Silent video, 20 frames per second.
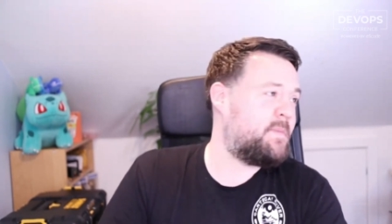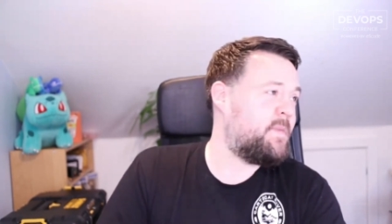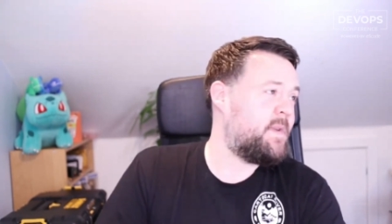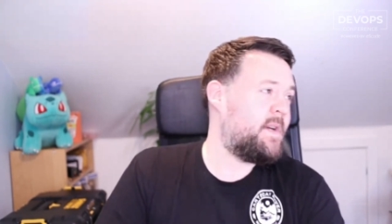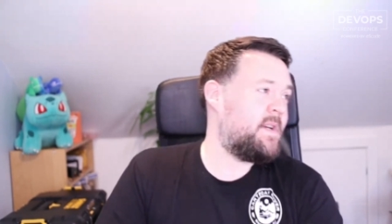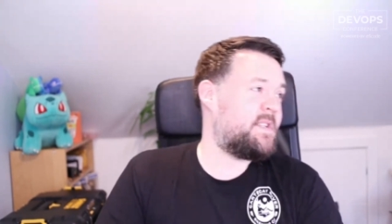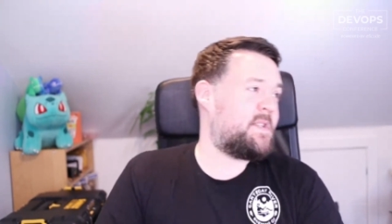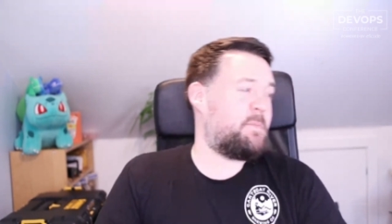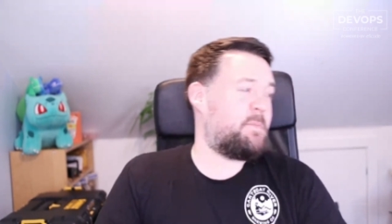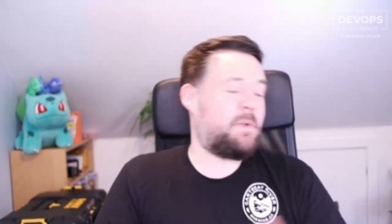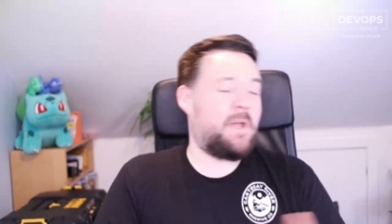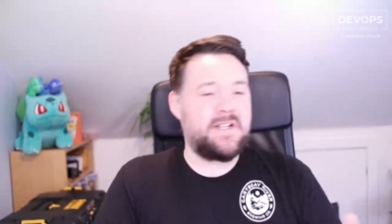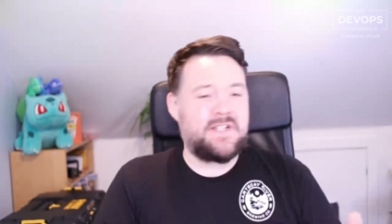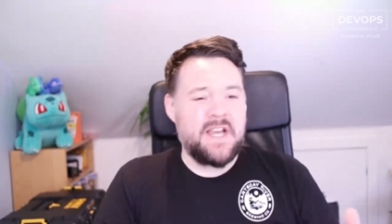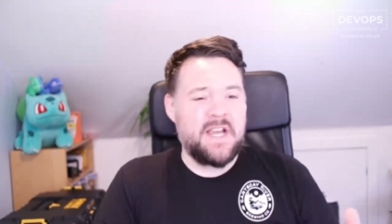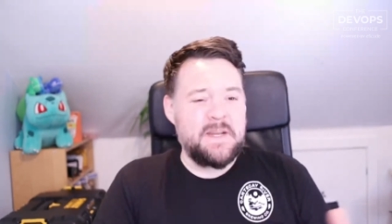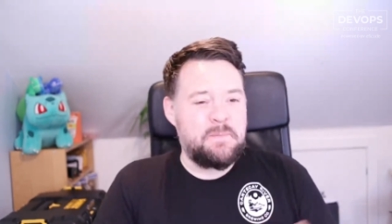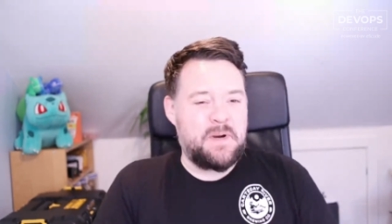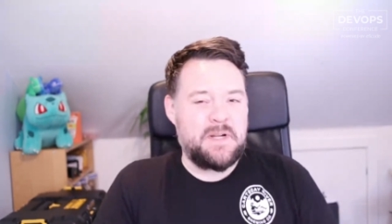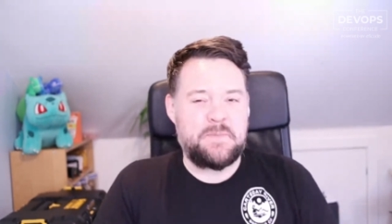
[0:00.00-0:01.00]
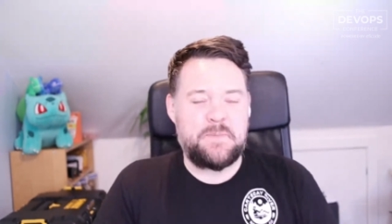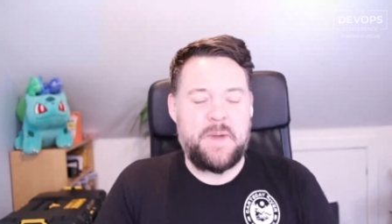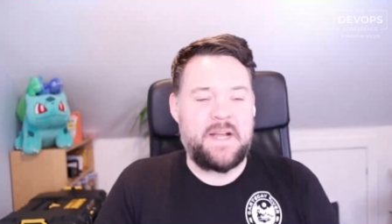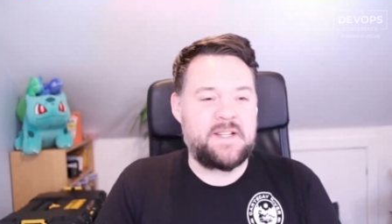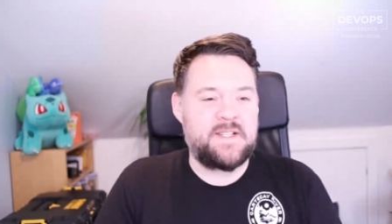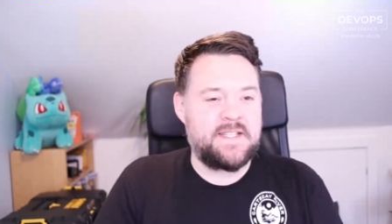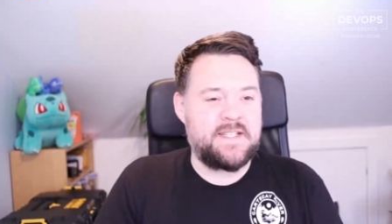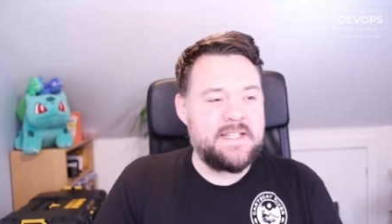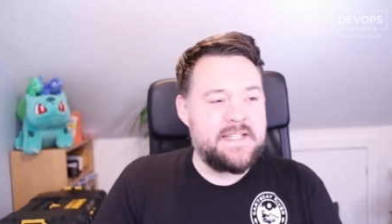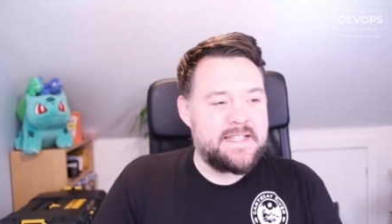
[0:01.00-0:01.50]
Supply chain best
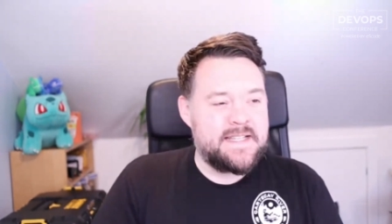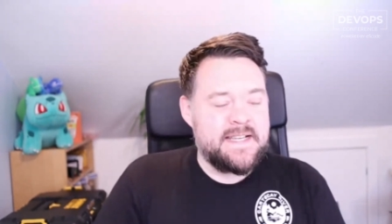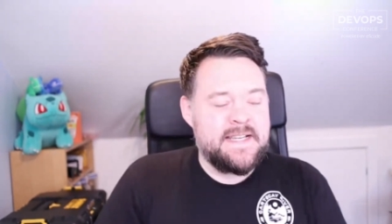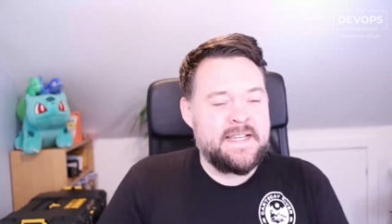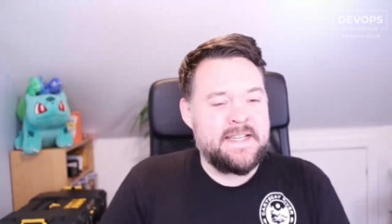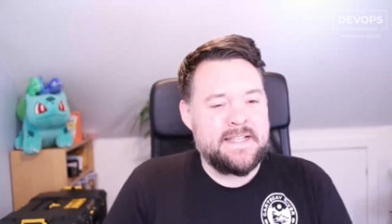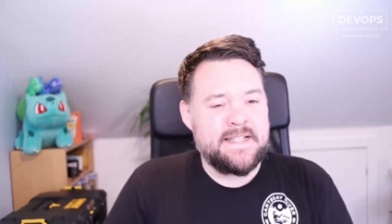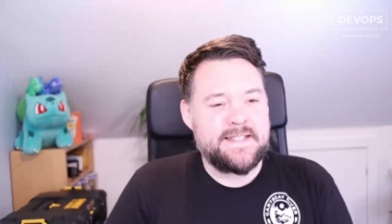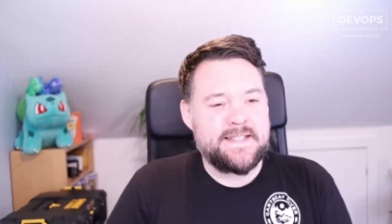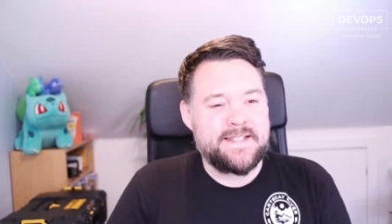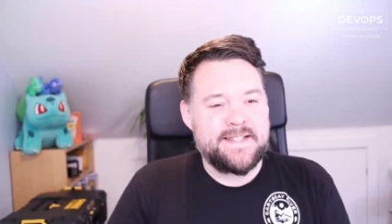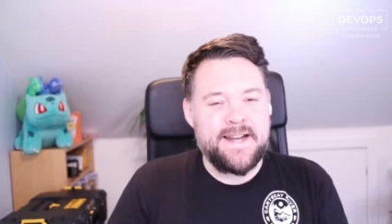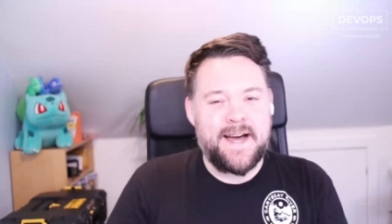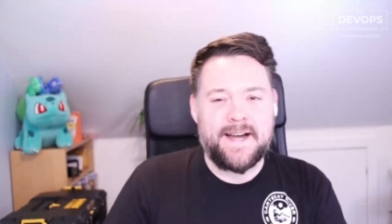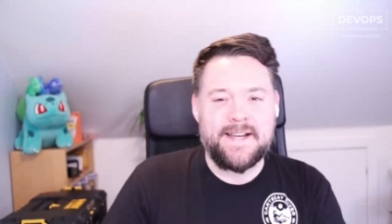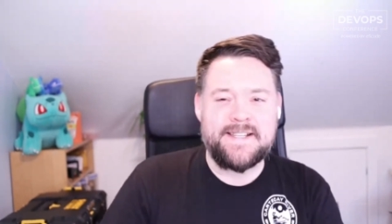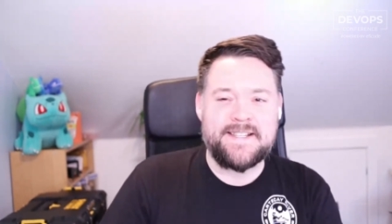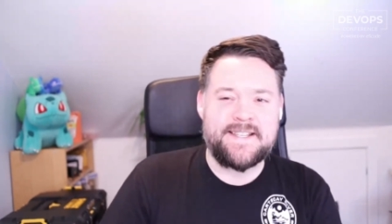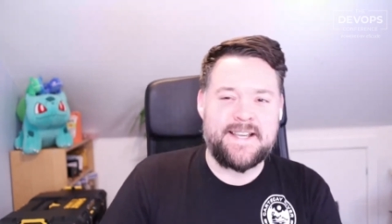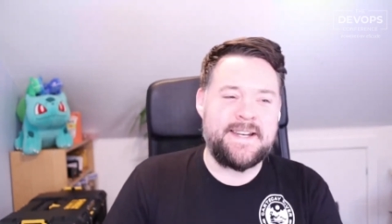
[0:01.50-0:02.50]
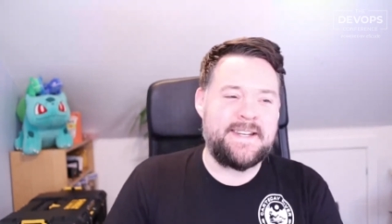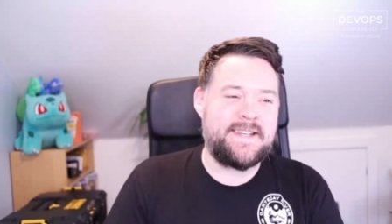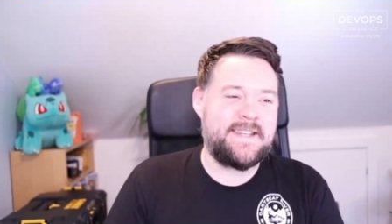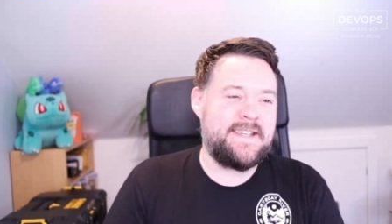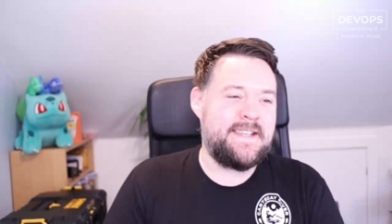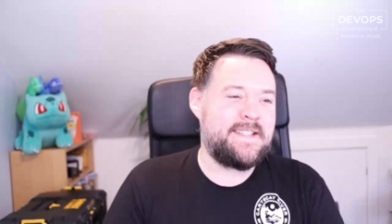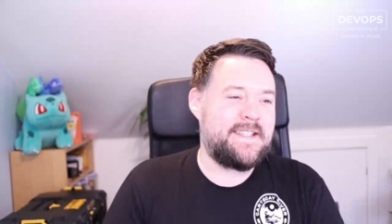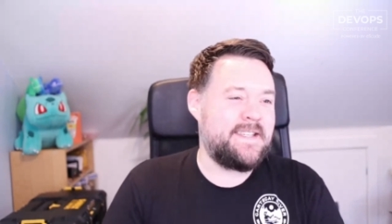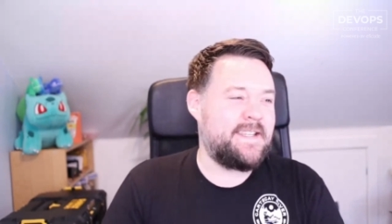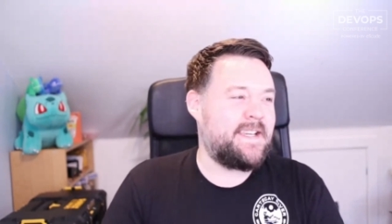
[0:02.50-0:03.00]
practices is nice and
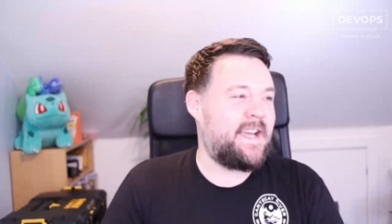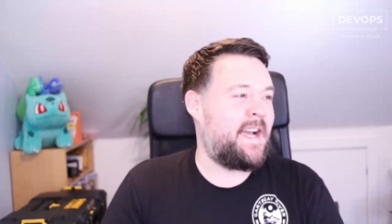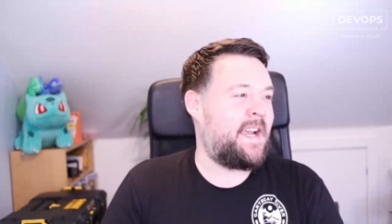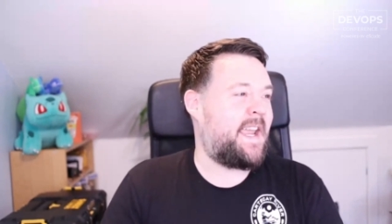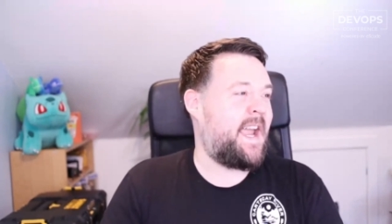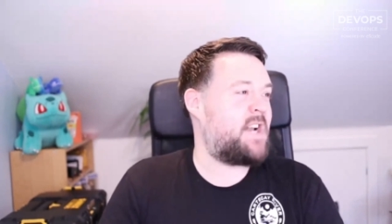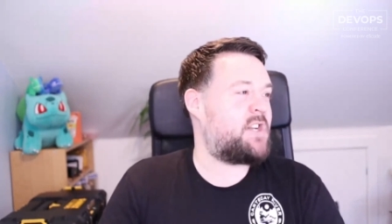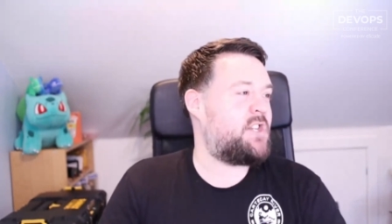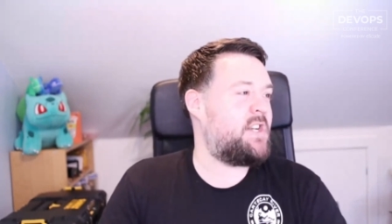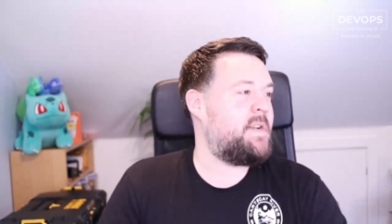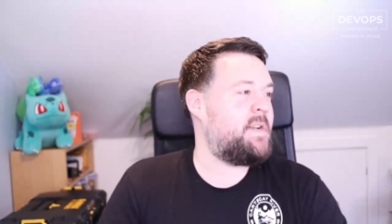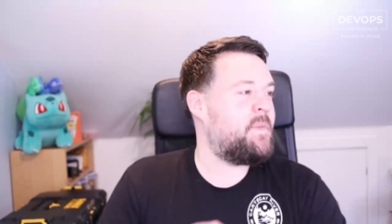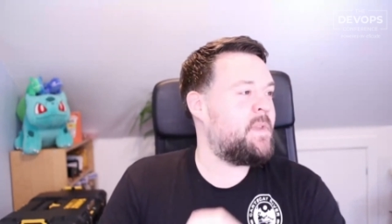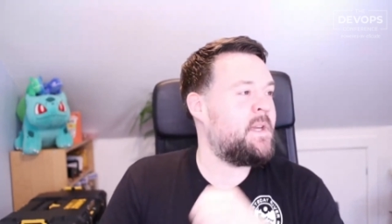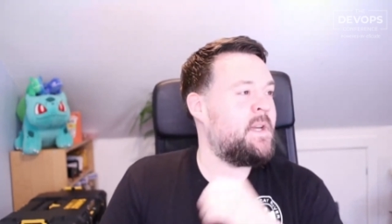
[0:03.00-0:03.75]
easy and catchy.